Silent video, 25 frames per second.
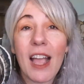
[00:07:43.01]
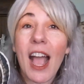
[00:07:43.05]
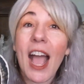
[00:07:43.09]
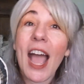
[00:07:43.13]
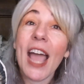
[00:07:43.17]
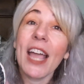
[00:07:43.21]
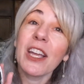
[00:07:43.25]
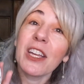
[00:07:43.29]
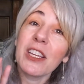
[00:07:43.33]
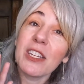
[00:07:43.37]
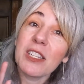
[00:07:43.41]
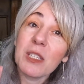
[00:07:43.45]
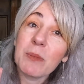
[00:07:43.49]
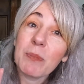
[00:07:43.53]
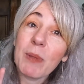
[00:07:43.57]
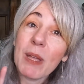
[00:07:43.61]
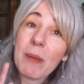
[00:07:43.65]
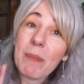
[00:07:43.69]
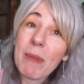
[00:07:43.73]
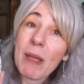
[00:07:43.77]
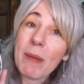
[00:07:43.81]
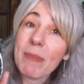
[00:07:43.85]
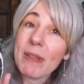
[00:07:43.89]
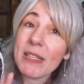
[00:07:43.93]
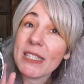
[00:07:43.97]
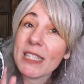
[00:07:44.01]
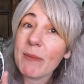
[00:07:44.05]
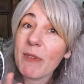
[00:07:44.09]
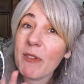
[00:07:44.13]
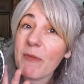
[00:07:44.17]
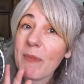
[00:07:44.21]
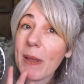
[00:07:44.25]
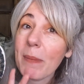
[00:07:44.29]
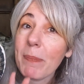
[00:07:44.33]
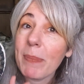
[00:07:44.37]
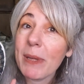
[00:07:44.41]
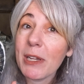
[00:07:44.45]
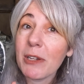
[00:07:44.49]
I could display maybe some of
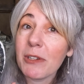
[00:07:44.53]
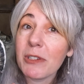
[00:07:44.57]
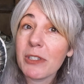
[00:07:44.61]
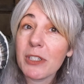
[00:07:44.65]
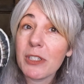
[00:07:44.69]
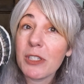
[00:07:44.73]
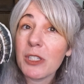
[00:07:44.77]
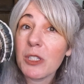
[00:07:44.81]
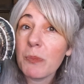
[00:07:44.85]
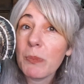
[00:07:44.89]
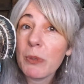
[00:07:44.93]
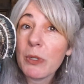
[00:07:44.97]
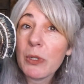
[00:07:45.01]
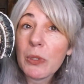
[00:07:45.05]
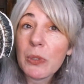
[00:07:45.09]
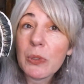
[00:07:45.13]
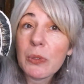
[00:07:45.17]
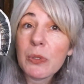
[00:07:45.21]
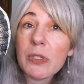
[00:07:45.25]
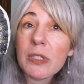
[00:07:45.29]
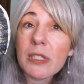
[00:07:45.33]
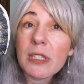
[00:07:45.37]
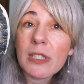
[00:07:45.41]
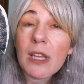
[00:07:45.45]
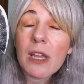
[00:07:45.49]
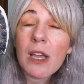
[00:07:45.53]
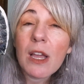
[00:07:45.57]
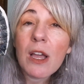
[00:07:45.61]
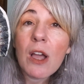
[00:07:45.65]
my pierced spoons